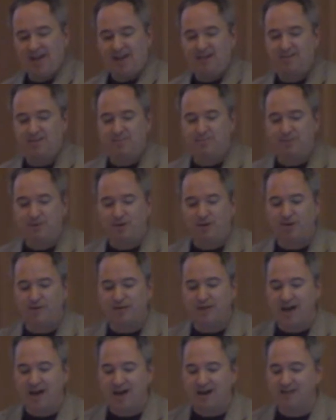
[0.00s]
And then
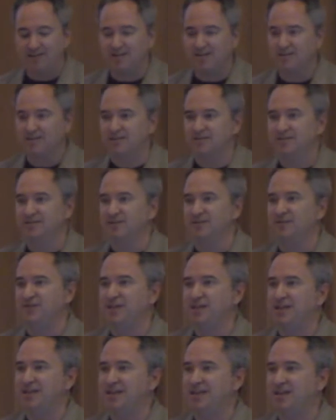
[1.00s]
below that, if
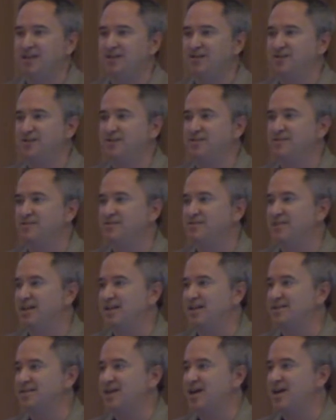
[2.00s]
you didn't get it the
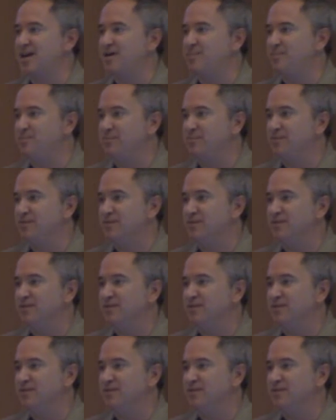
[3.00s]
second time,